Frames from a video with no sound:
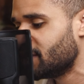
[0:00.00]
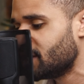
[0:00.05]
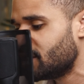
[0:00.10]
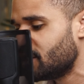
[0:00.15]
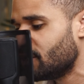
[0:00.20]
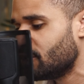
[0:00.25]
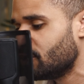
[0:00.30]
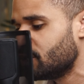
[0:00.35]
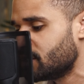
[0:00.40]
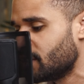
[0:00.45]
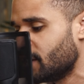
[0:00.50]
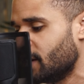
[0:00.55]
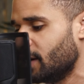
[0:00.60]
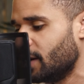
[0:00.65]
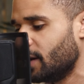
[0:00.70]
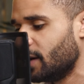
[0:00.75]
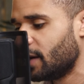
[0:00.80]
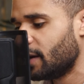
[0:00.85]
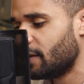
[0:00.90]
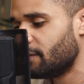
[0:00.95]
videos
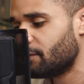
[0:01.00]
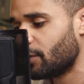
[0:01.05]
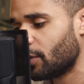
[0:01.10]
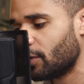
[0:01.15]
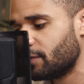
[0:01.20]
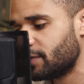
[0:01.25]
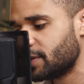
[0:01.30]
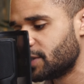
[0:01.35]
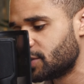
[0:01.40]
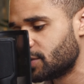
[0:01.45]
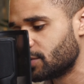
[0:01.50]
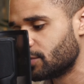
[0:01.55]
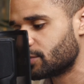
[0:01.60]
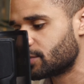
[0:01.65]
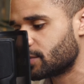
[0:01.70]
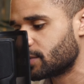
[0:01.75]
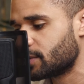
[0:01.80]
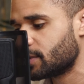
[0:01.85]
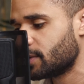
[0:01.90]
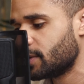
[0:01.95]
involving
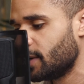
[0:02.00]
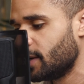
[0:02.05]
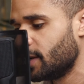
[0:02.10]
children.